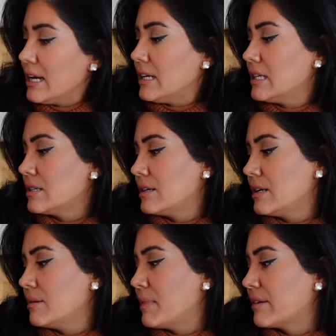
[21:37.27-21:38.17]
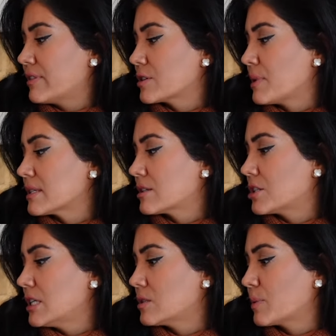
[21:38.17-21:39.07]
Easily make fresh pasta
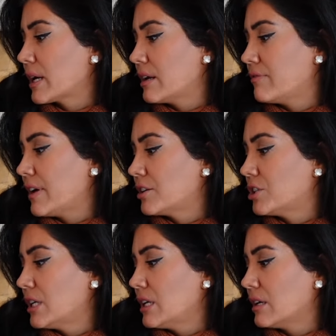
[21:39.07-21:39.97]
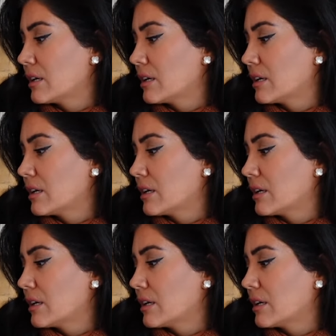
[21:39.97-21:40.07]
sheets, spaghetti fettuccine,